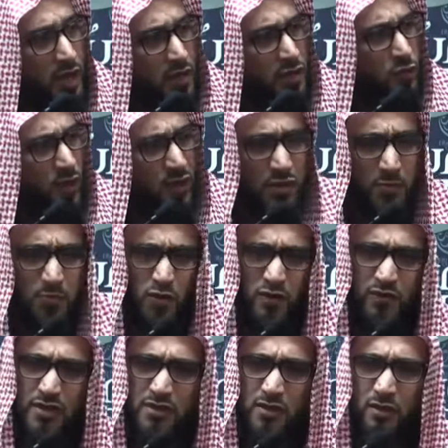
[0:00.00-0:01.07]
That's why the
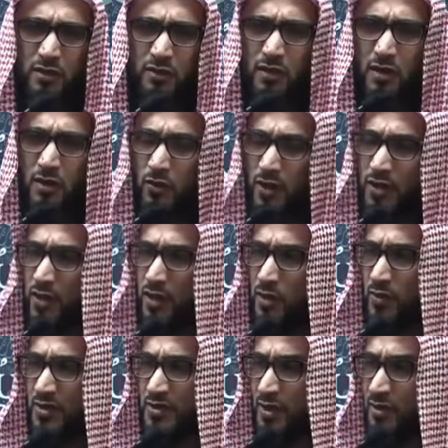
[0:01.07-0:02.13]
Prophet sallallahu alaihi
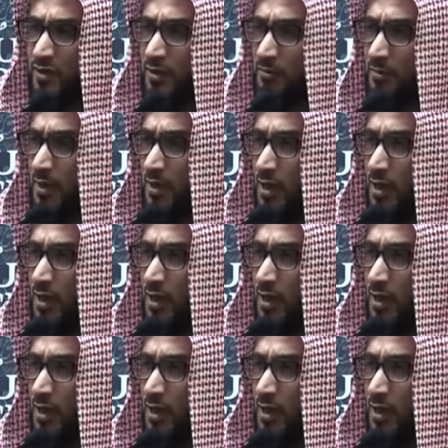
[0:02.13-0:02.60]
wasallam,